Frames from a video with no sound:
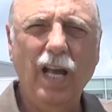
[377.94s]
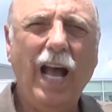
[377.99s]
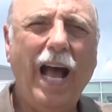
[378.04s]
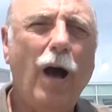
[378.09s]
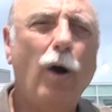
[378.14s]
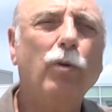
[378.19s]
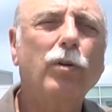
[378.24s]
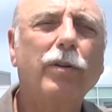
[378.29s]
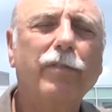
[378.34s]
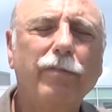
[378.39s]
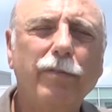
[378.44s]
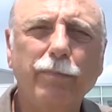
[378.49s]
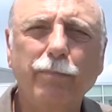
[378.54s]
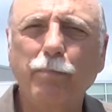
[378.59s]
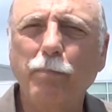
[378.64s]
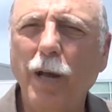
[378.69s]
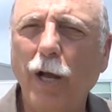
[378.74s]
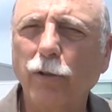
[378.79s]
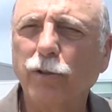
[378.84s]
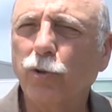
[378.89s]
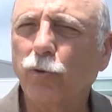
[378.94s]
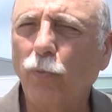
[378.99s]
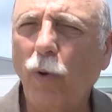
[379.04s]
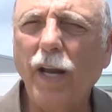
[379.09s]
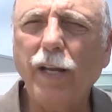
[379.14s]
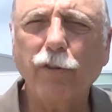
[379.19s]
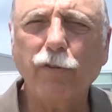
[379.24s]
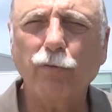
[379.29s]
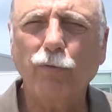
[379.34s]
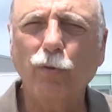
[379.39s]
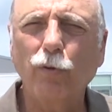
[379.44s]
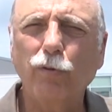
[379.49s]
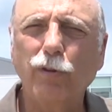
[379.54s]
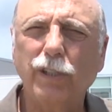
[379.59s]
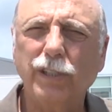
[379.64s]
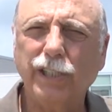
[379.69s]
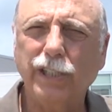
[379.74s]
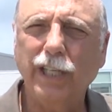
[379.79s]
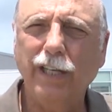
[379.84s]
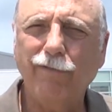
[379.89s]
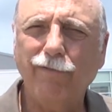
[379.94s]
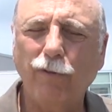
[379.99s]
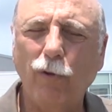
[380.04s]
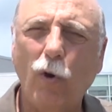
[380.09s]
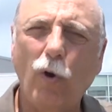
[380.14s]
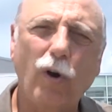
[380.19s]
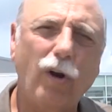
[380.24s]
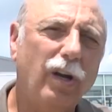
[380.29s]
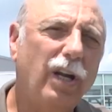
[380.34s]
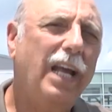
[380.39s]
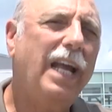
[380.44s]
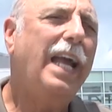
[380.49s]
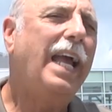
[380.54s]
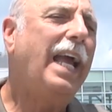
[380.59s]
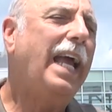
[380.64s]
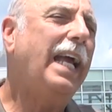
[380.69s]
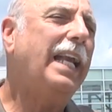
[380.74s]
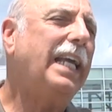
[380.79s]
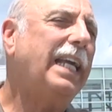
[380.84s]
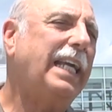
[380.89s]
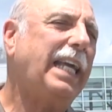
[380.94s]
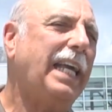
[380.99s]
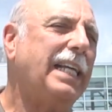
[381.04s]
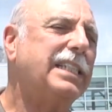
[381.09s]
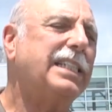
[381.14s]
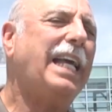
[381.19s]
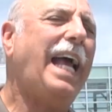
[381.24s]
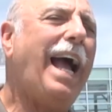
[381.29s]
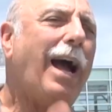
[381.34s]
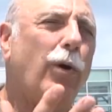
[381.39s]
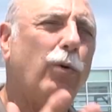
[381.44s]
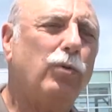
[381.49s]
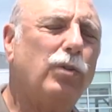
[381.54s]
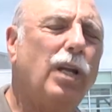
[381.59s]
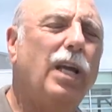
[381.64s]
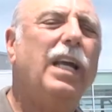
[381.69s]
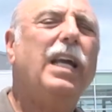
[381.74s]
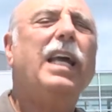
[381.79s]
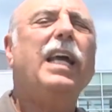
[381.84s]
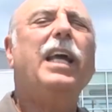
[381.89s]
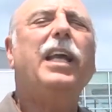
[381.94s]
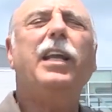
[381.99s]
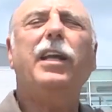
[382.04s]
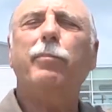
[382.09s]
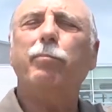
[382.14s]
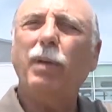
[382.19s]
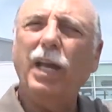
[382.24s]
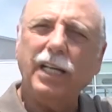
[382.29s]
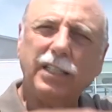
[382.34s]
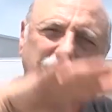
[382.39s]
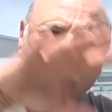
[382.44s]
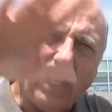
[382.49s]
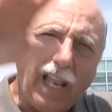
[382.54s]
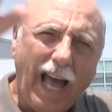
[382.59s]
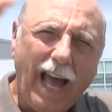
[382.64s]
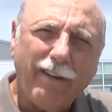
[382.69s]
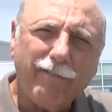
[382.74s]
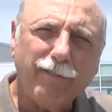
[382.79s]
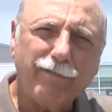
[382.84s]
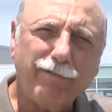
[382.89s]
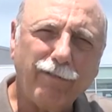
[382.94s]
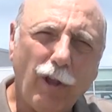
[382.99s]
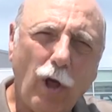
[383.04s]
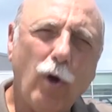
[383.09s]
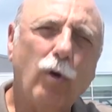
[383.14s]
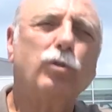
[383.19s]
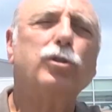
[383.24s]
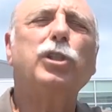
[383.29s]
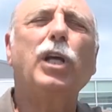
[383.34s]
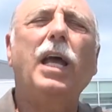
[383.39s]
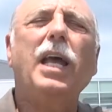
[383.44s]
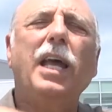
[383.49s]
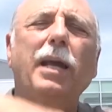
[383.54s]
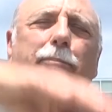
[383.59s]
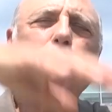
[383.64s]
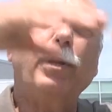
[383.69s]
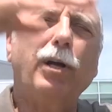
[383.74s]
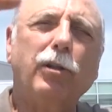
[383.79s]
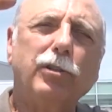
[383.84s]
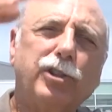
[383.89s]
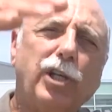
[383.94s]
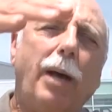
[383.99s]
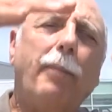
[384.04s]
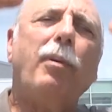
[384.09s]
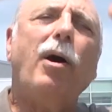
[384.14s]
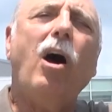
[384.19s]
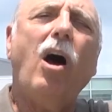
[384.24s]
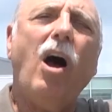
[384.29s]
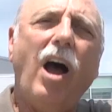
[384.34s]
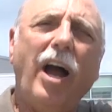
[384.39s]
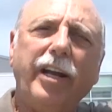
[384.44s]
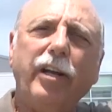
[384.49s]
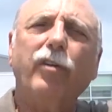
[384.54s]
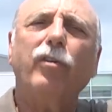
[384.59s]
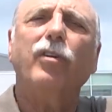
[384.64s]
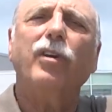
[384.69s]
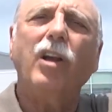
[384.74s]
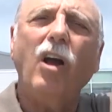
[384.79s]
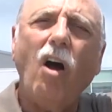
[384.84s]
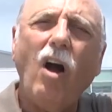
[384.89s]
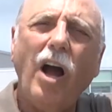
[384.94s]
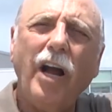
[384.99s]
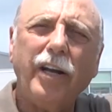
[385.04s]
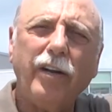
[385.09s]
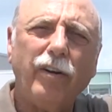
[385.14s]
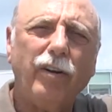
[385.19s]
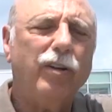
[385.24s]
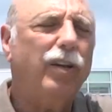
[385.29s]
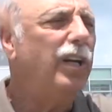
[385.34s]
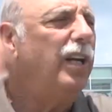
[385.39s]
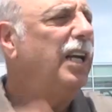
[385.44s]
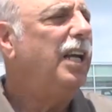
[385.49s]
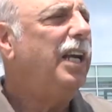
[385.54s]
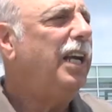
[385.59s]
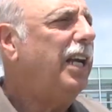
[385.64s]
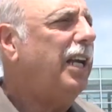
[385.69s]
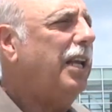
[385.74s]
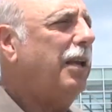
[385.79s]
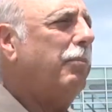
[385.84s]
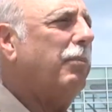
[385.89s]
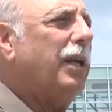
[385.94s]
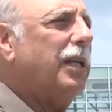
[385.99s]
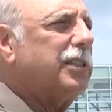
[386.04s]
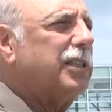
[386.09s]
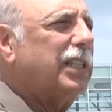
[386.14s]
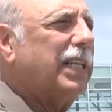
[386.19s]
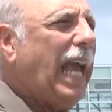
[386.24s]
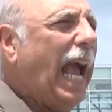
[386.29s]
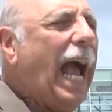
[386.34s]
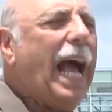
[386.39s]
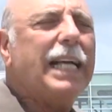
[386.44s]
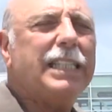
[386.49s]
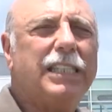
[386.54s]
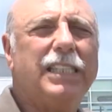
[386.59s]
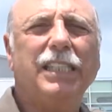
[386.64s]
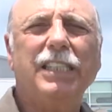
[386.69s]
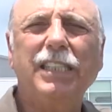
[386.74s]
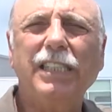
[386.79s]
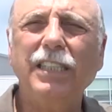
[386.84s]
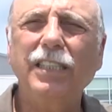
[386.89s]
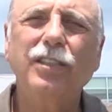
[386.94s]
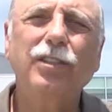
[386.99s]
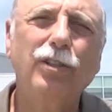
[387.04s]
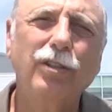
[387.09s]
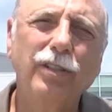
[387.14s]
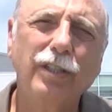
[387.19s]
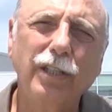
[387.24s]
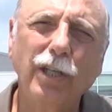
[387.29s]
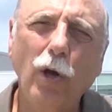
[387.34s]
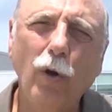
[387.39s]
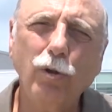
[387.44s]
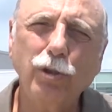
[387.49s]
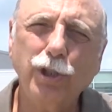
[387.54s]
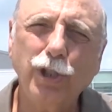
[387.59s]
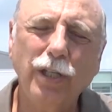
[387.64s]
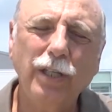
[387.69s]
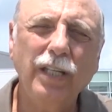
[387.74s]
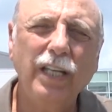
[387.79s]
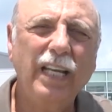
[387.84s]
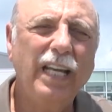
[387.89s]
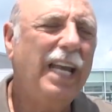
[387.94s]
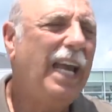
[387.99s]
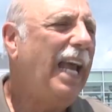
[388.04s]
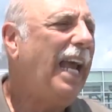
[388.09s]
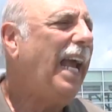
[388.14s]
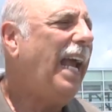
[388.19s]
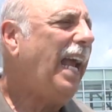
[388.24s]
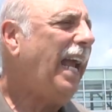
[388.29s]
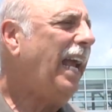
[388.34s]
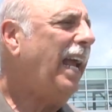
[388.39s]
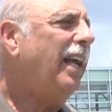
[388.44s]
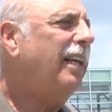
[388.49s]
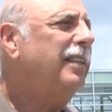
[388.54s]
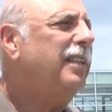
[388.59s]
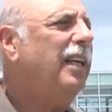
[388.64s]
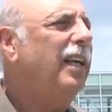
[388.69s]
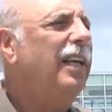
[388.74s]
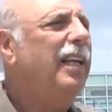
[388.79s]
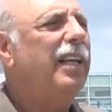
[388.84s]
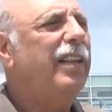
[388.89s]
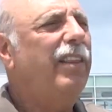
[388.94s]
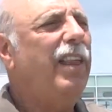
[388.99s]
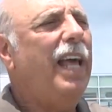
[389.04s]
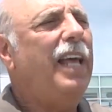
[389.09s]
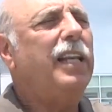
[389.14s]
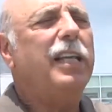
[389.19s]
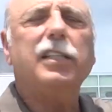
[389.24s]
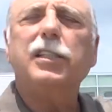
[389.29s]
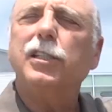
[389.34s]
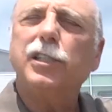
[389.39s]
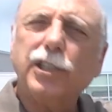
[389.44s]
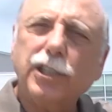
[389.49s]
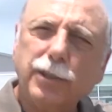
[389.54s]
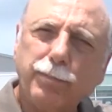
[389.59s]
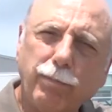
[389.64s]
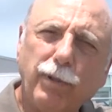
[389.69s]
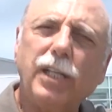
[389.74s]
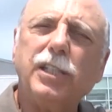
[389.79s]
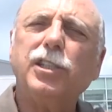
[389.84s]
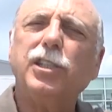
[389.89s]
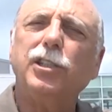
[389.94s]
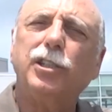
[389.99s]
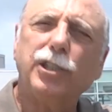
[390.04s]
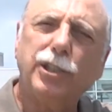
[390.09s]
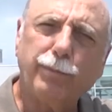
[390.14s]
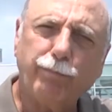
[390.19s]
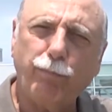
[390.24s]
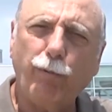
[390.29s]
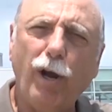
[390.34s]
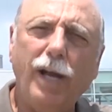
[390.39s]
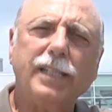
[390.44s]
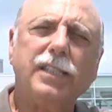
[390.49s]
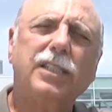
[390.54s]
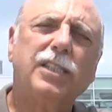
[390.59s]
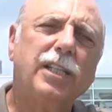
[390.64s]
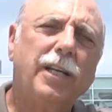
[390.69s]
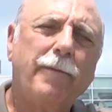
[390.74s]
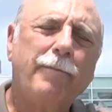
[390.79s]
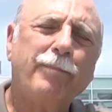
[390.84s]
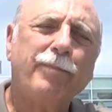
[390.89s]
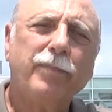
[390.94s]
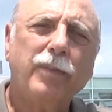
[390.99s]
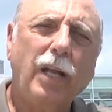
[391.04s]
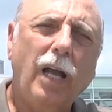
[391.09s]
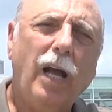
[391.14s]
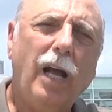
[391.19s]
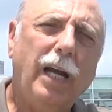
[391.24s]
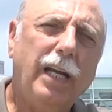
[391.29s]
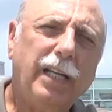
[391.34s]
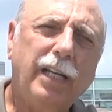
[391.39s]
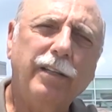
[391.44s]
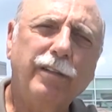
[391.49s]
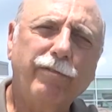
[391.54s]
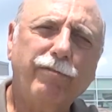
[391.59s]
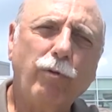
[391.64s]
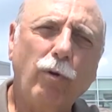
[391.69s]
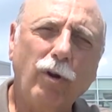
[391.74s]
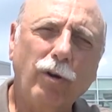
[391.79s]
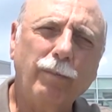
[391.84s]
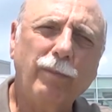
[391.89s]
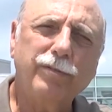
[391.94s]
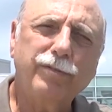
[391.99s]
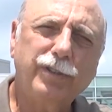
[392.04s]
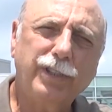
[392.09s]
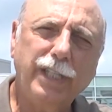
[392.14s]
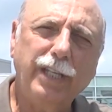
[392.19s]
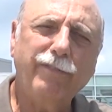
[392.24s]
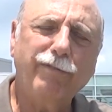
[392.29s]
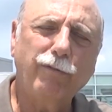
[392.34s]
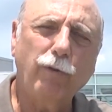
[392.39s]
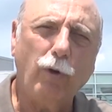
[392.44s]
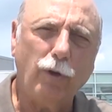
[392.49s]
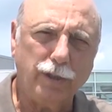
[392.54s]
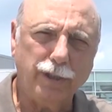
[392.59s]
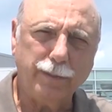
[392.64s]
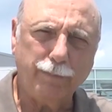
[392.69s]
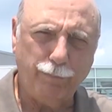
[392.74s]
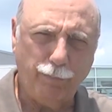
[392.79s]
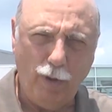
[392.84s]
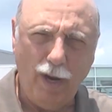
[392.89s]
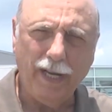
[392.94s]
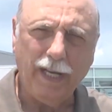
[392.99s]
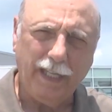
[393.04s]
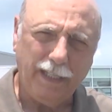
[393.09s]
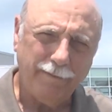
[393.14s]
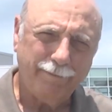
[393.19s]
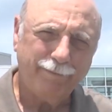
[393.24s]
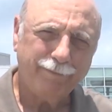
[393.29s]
of the, melts right through the seafloor, and it gets out and it makes lava flows, builds up higher and higher, it emits gases into the ocean, and then splits and spreads in the form of seafloor spreading.